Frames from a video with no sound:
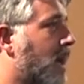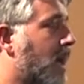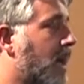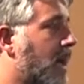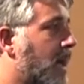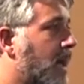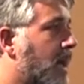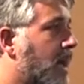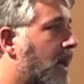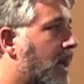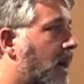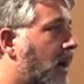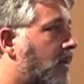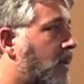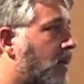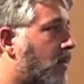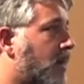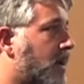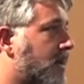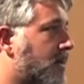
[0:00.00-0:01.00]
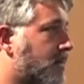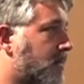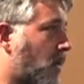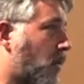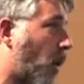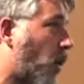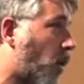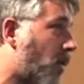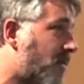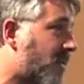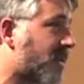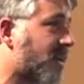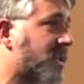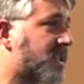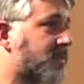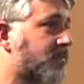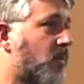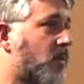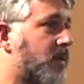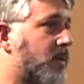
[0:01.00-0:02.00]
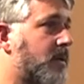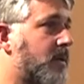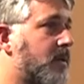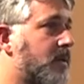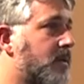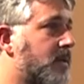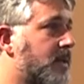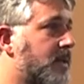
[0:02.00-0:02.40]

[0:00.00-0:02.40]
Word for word: Uh, on our governance model